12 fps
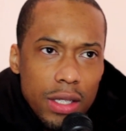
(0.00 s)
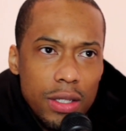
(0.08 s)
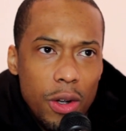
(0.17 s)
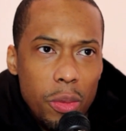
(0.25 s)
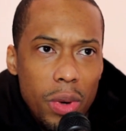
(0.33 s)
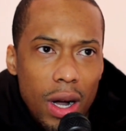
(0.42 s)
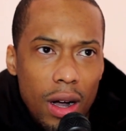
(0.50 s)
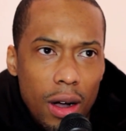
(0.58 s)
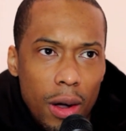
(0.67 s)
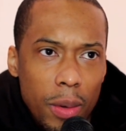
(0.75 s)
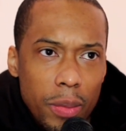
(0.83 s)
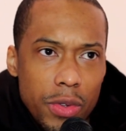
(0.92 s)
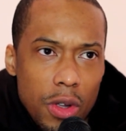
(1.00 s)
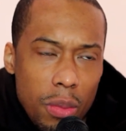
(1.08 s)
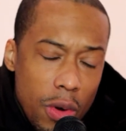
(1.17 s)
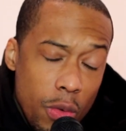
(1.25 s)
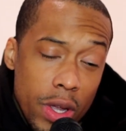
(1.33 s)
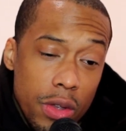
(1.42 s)
so but um so
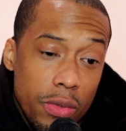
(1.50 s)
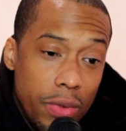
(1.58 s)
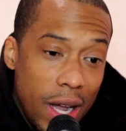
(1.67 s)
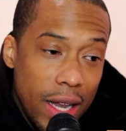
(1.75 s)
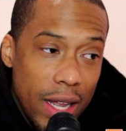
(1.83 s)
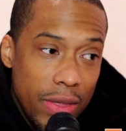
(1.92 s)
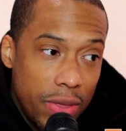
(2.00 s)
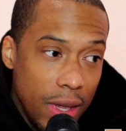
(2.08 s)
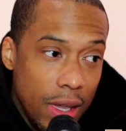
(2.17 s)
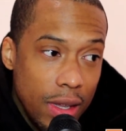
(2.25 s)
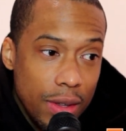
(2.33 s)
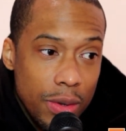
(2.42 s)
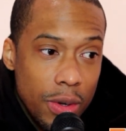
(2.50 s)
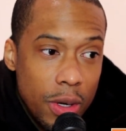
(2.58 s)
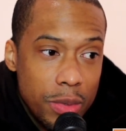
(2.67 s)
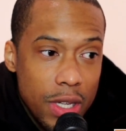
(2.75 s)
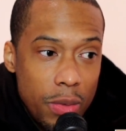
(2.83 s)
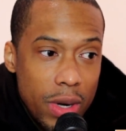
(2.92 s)
but when you find that thing you know
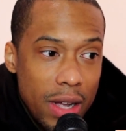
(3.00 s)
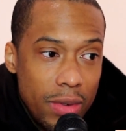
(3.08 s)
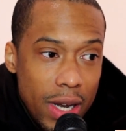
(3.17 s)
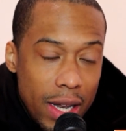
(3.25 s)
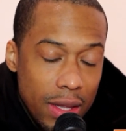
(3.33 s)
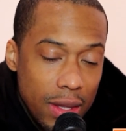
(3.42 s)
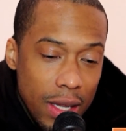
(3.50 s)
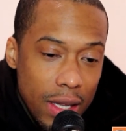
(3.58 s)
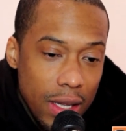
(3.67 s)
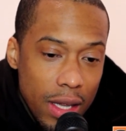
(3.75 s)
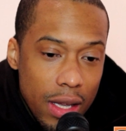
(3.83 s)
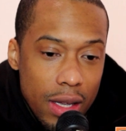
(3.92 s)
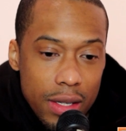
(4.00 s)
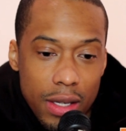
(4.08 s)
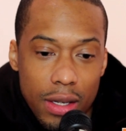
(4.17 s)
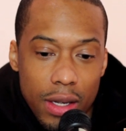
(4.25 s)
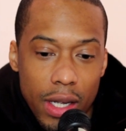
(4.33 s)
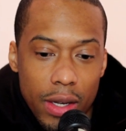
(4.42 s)
i'm saying whatever that thing is
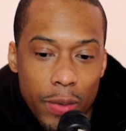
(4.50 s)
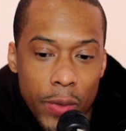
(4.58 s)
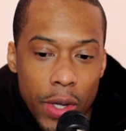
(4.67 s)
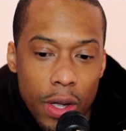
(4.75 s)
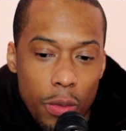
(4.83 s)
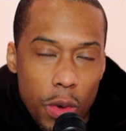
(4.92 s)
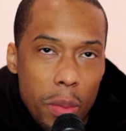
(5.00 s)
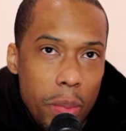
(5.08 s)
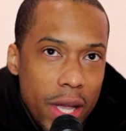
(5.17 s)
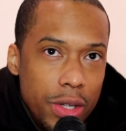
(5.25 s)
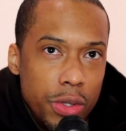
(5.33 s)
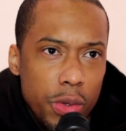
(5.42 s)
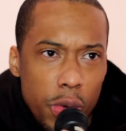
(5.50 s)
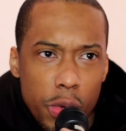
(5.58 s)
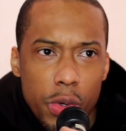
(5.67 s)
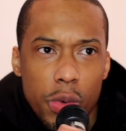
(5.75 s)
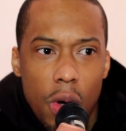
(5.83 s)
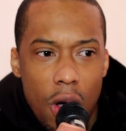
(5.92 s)
and and what makes you
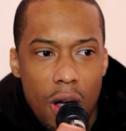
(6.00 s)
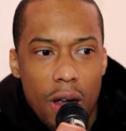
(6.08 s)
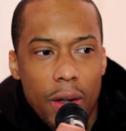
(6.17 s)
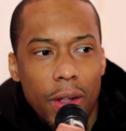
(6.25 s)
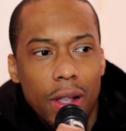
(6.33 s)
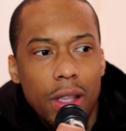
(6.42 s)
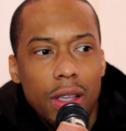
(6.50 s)
who you are